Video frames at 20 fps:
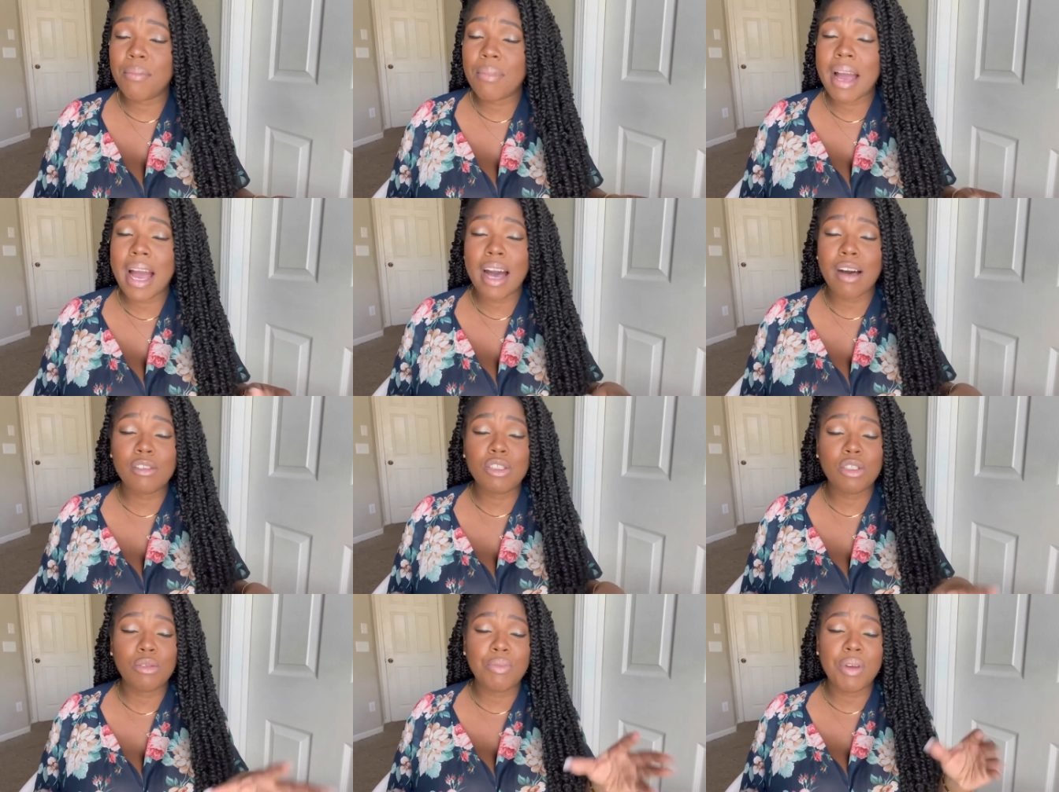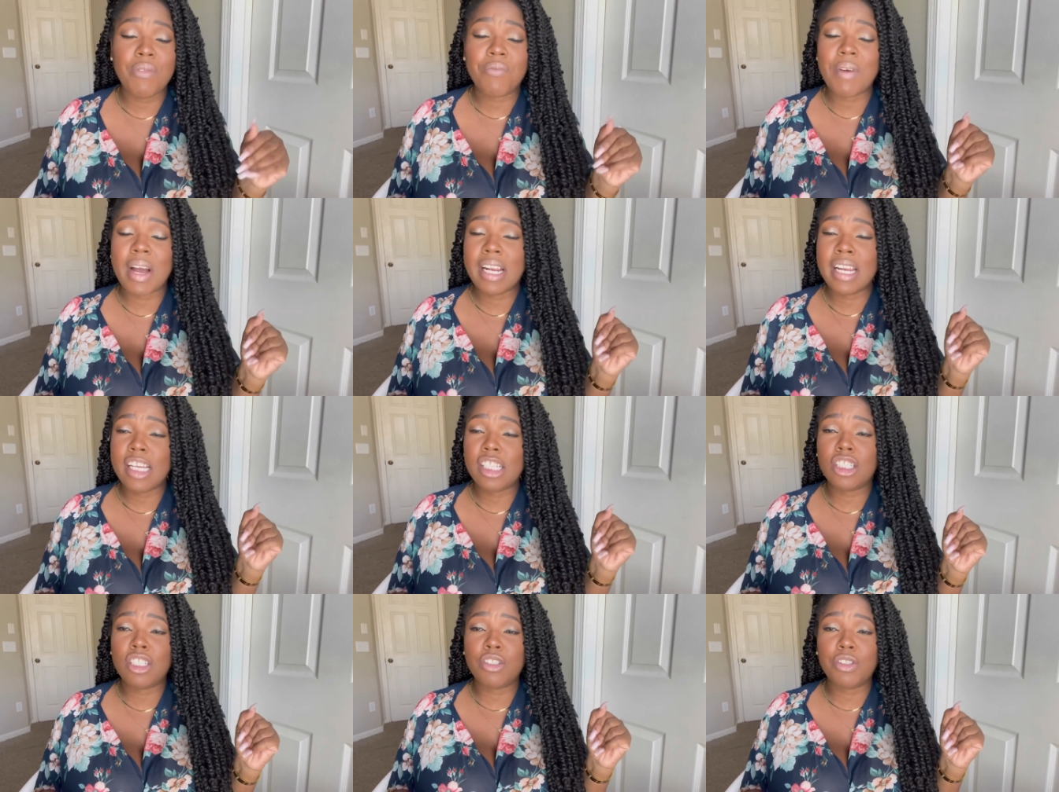how to be
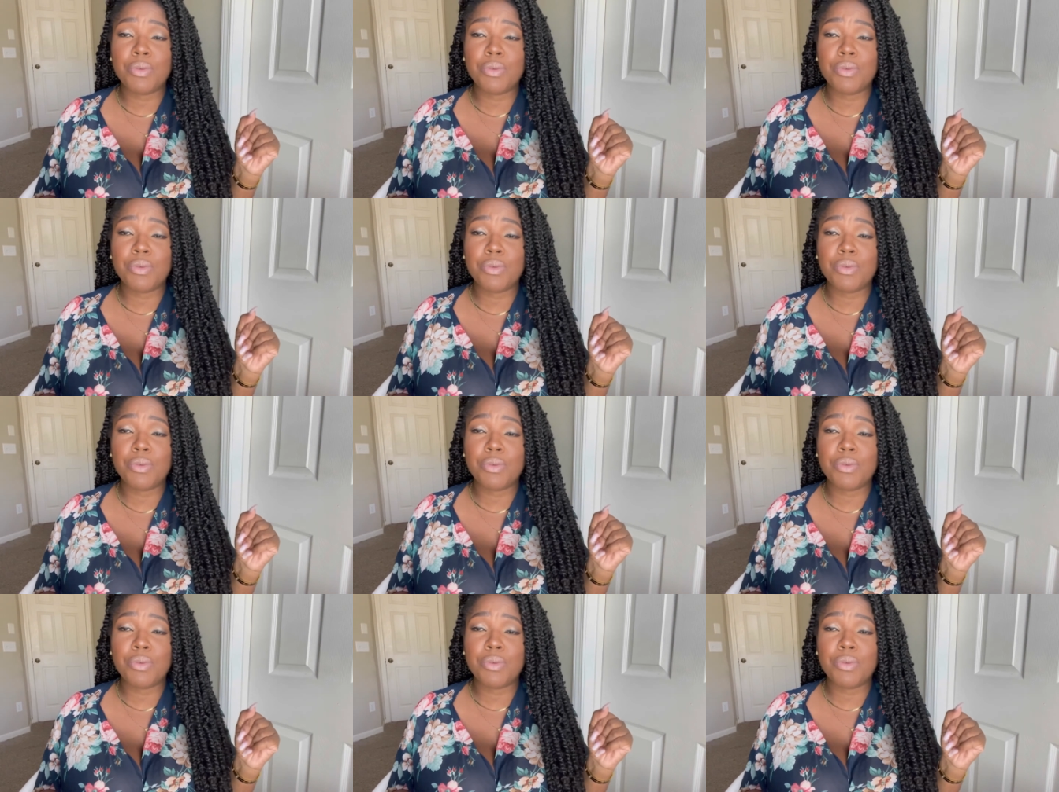financially